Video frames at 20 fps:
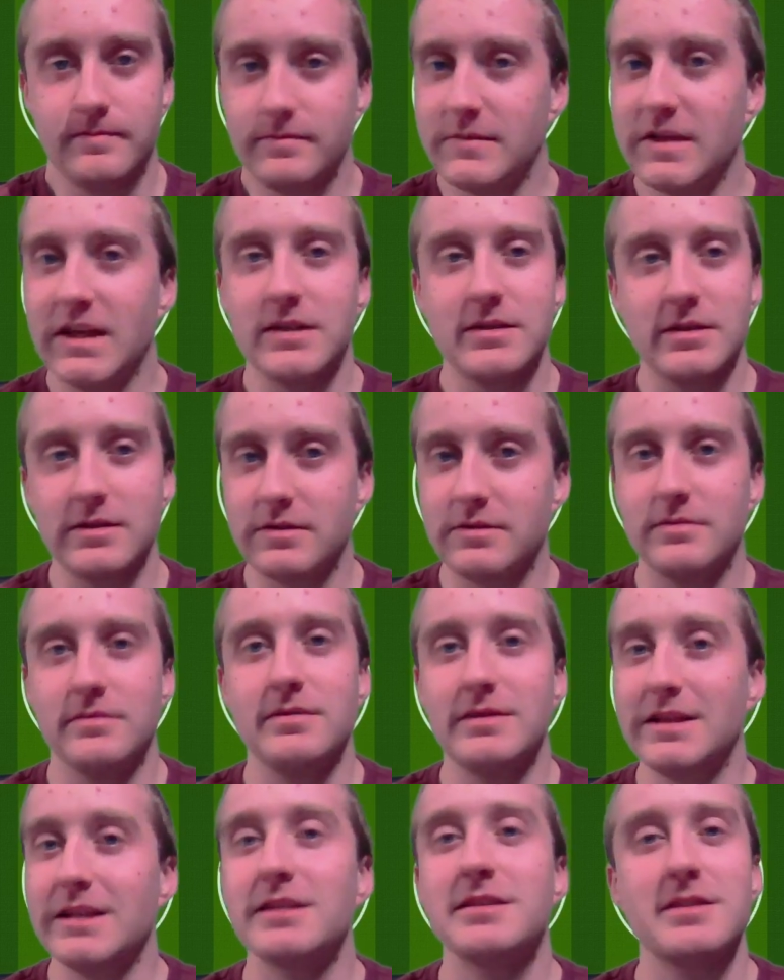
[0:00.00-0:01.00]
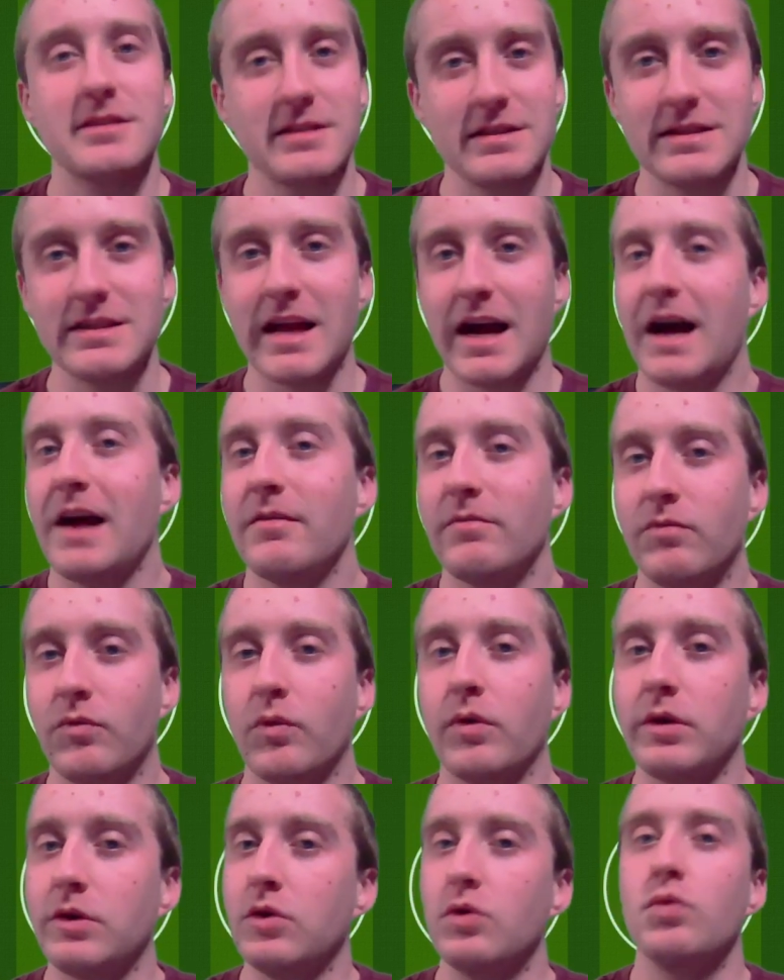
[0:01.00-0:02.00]
This is this is not
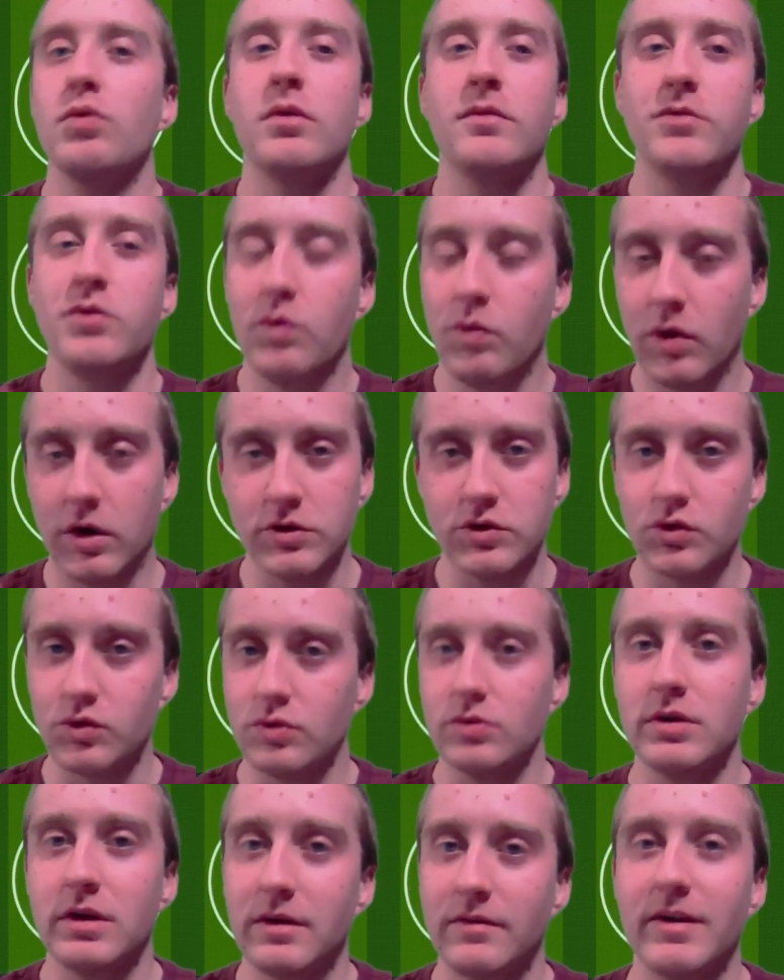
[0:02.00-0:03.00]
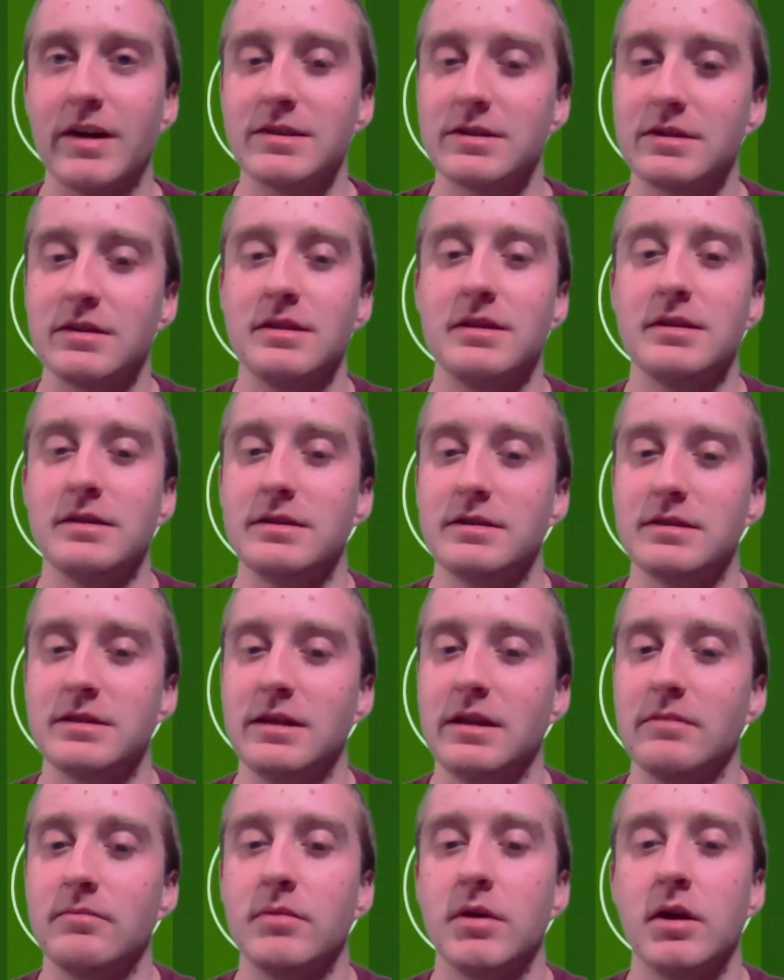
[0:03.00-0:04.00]
for you if you are truly invested in this
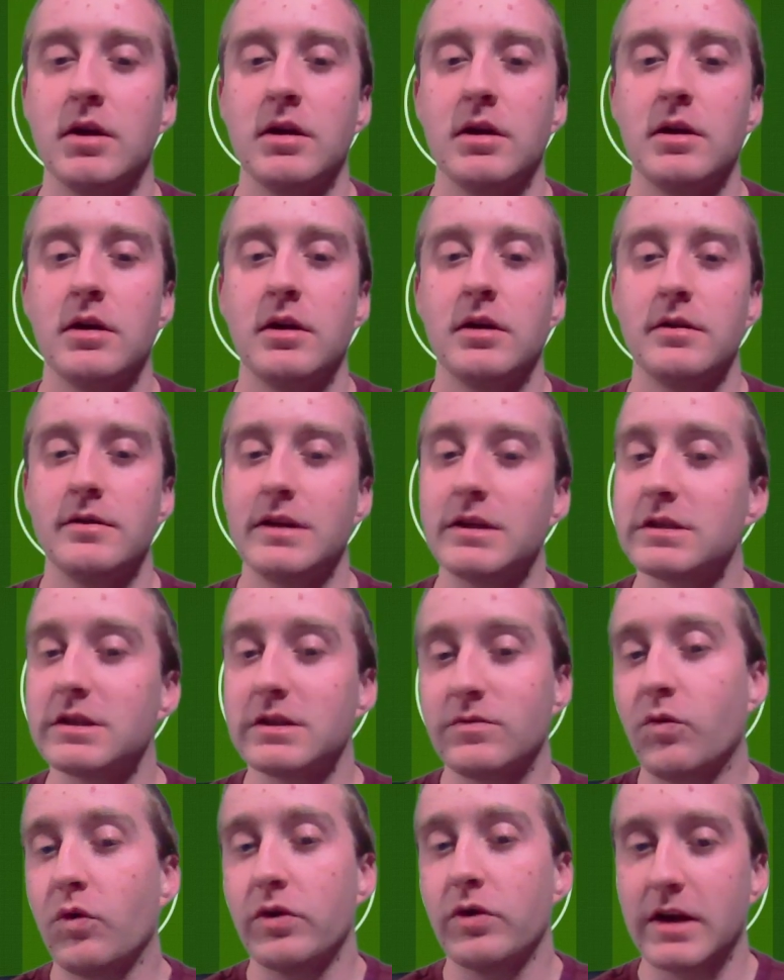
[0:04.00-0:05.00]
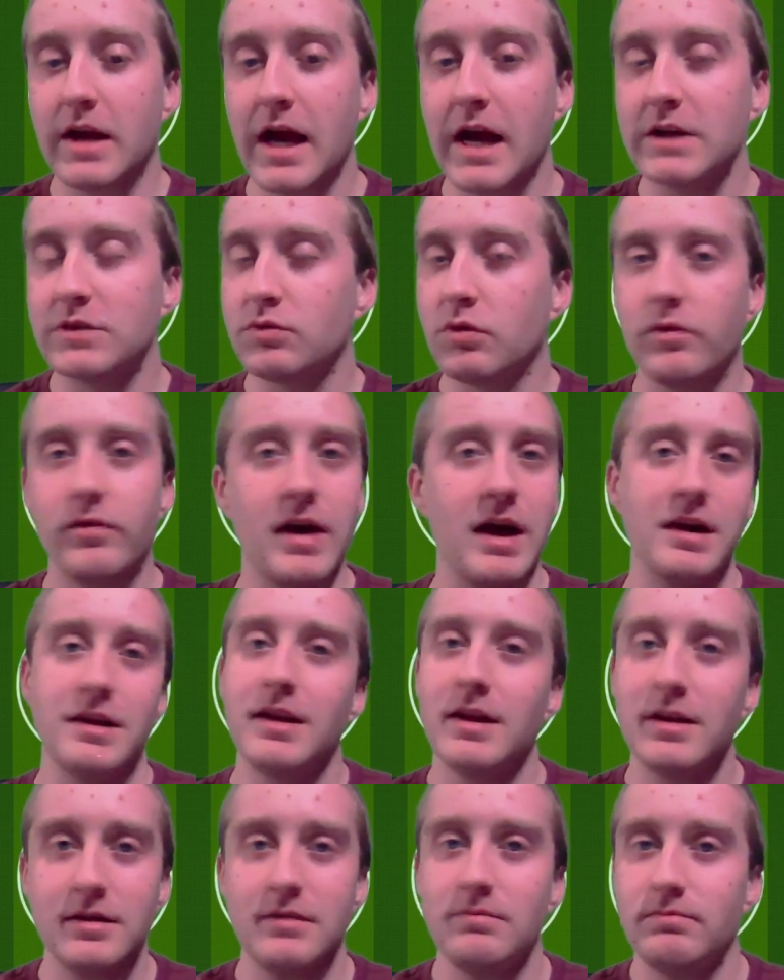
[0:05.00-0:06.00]
team. This is for the casual fan, and
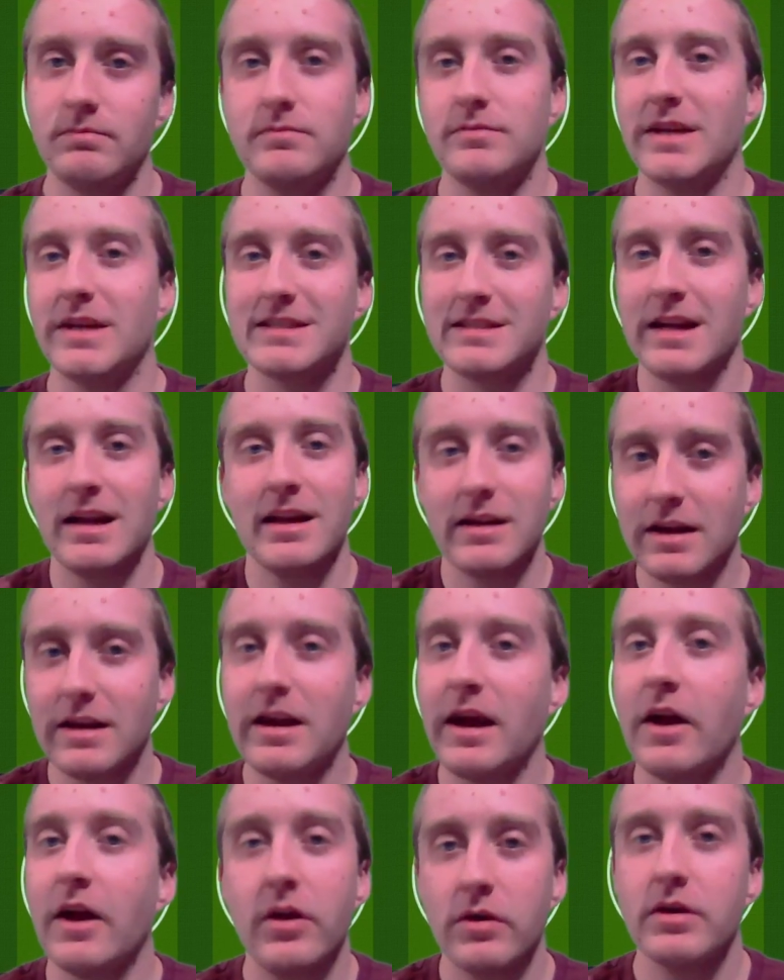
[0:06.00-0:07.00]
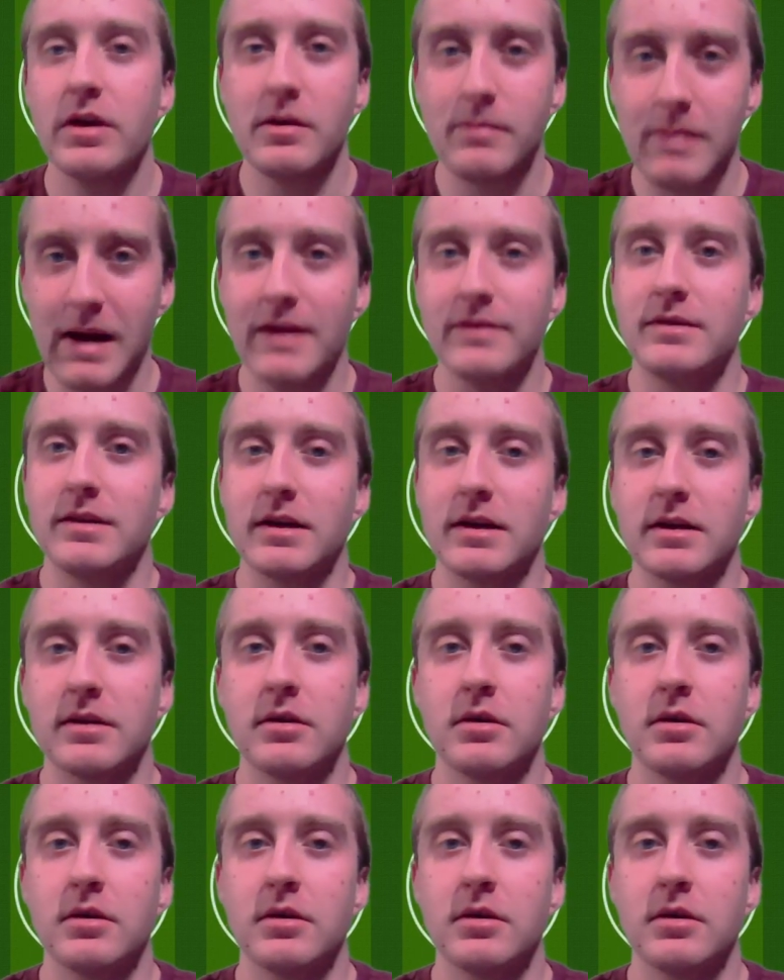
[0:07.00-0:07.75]
that that's not inherently a bad thing.